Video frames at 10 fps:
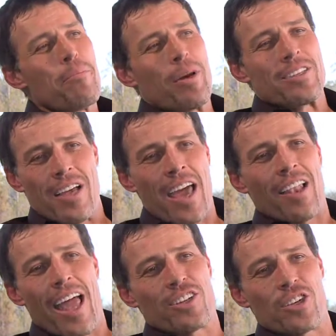But it's kind of
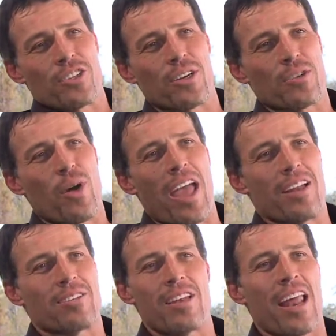like just your way
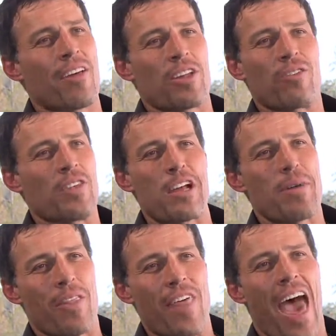to not have to even think
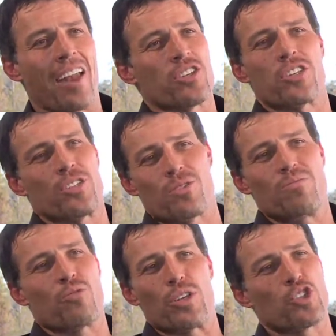about that and just
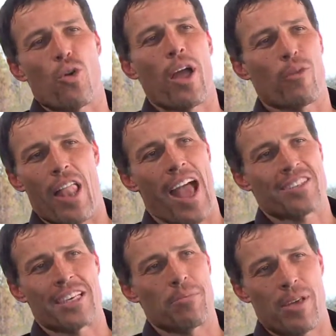enjoy
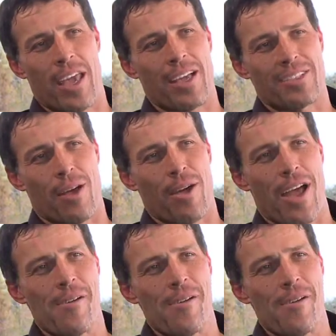relaxing and being. Is that right?